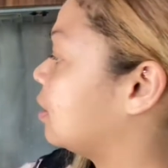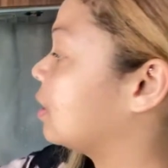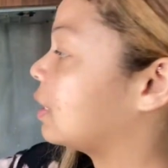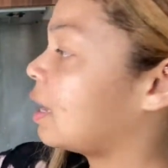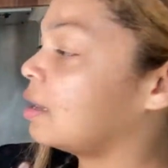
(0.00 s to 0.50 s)
at
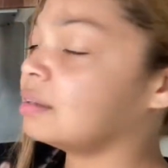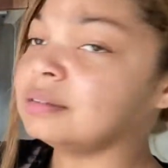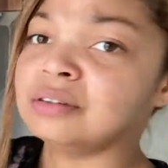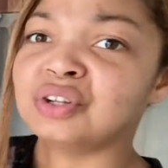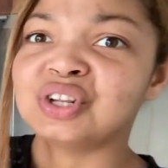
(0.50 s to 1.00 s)
that.
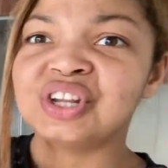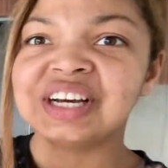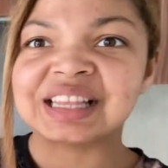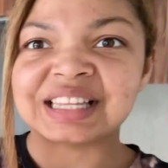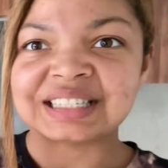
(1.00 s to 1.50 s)
Look
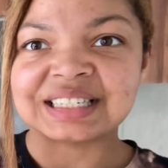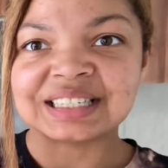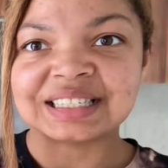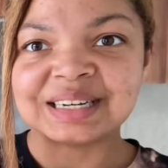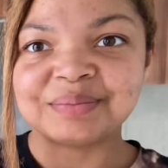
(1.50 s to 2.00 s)
at this
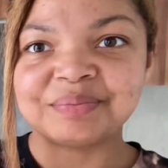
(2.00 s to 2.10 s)
system.